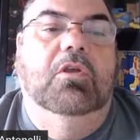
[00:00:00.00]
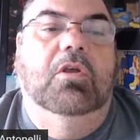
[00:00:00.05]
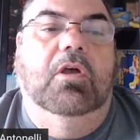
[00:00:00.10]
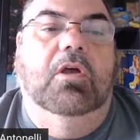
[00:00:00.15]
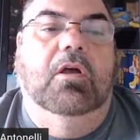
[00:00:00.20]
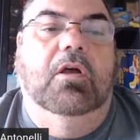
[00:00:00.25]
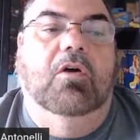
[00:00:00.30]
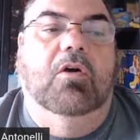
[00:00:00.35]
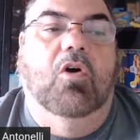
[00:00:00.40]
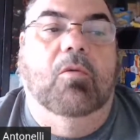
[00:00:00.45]

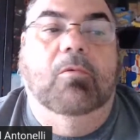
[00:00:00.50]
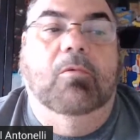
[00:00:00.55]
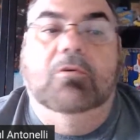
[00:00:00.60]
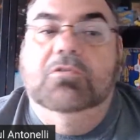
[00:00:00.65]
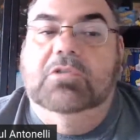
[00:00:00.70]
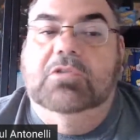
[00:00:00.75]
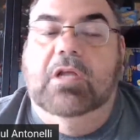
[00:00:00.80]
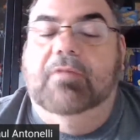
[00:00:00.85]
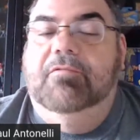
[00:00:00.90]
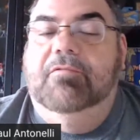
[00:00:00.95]

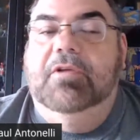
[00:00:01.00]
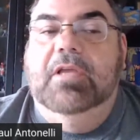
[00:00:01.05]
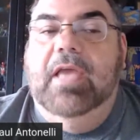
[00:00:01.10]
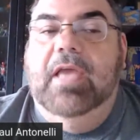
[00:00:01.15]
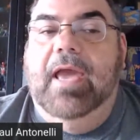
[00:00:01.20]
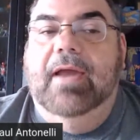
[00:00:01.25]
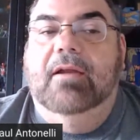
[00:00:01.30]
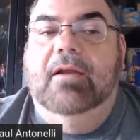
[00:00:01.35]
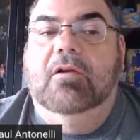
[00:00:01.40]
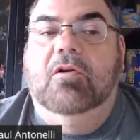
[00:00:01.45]
almost every
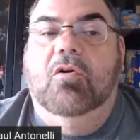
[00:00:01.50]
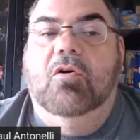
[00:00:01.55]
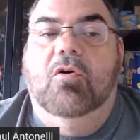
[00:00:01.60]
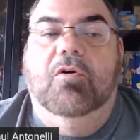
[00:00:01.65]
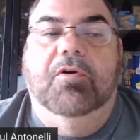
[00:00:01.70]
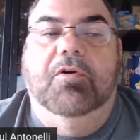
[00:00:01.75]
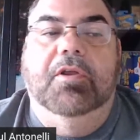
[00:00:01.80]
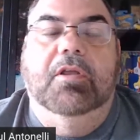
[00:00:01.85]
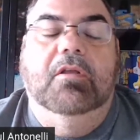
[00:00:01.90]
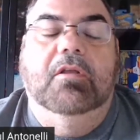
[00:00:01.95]

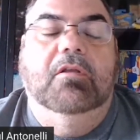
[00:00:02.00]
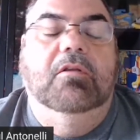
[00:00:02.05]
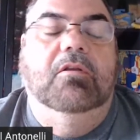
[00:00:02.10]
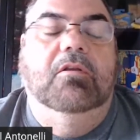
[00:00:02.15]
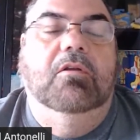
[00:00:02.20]
category